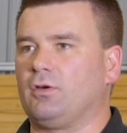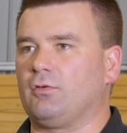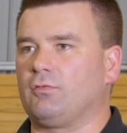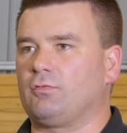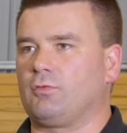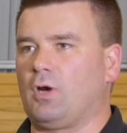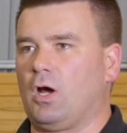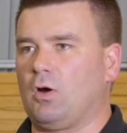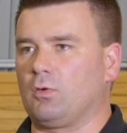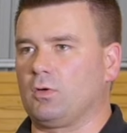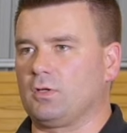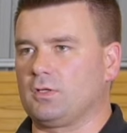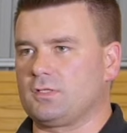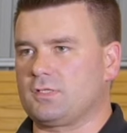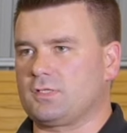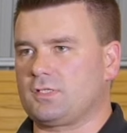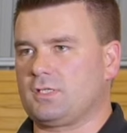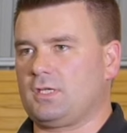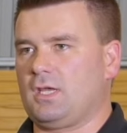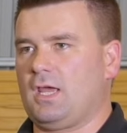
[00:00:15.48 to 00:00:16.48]
of
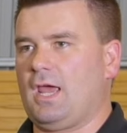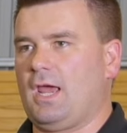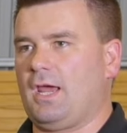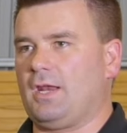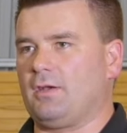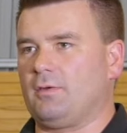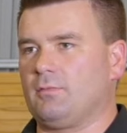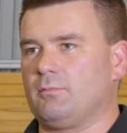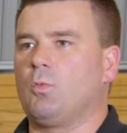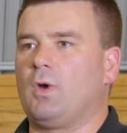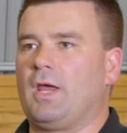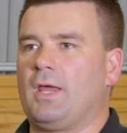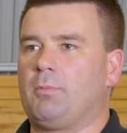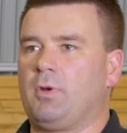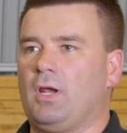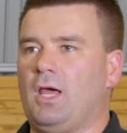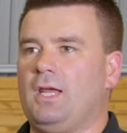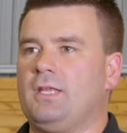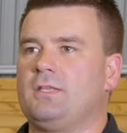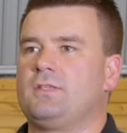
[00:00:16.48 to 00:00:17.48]
rollers and wear
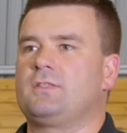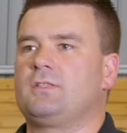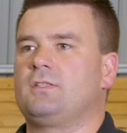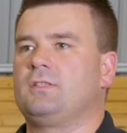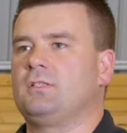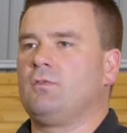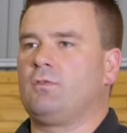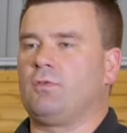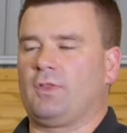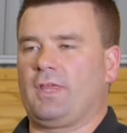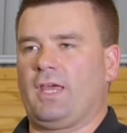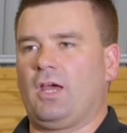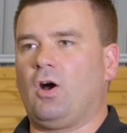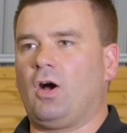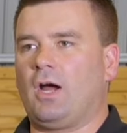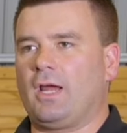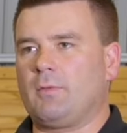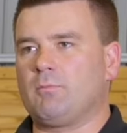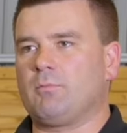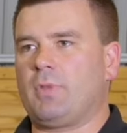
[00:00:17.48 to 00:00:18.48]
plates for their
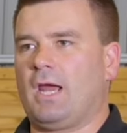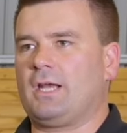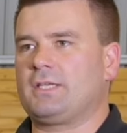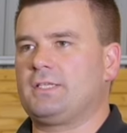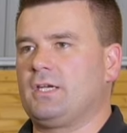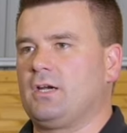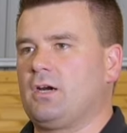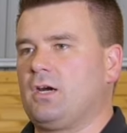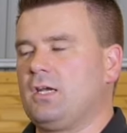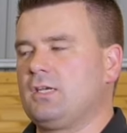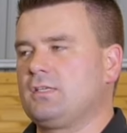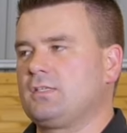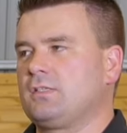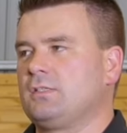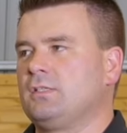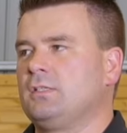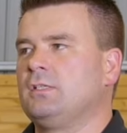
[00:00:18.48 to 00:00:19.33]
high impact areas.